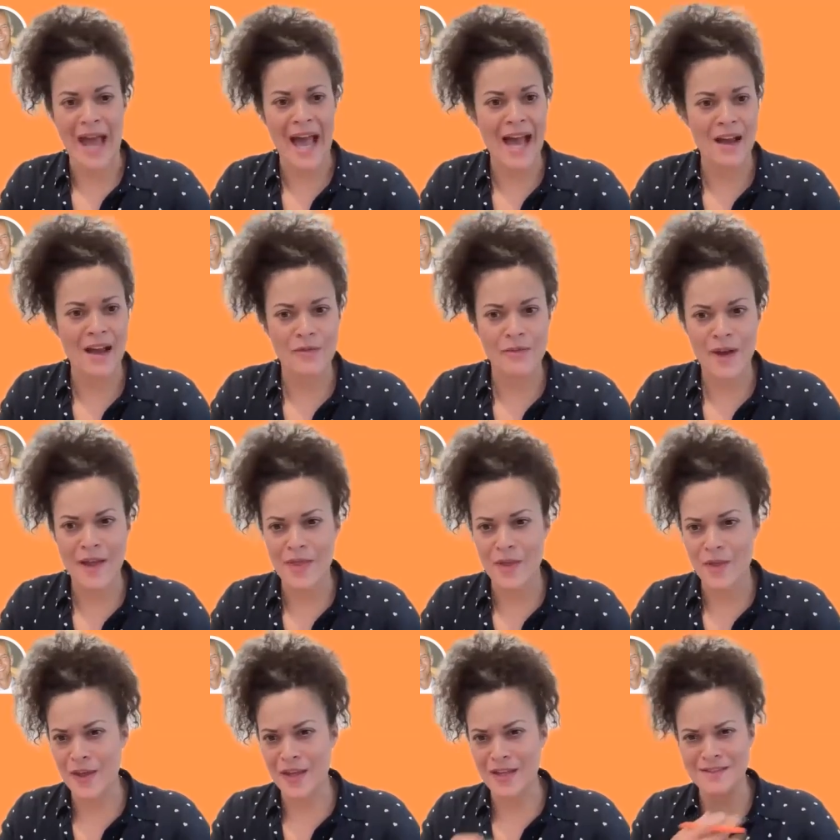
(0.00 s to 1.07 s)
have and
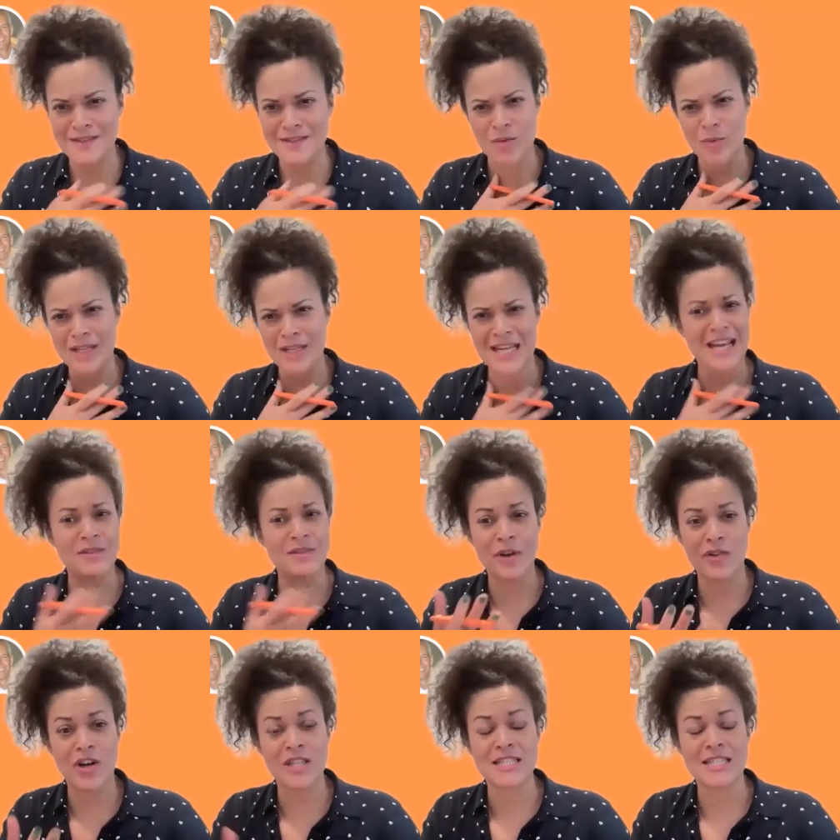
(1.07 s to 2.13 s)
the things that we take
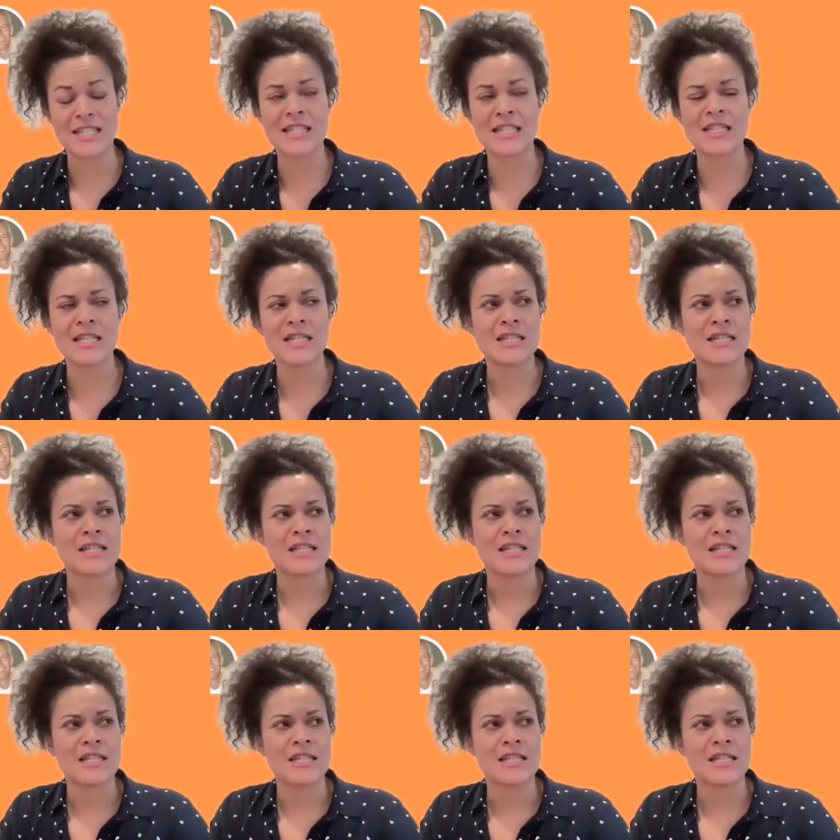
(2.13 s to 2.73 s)
for granted.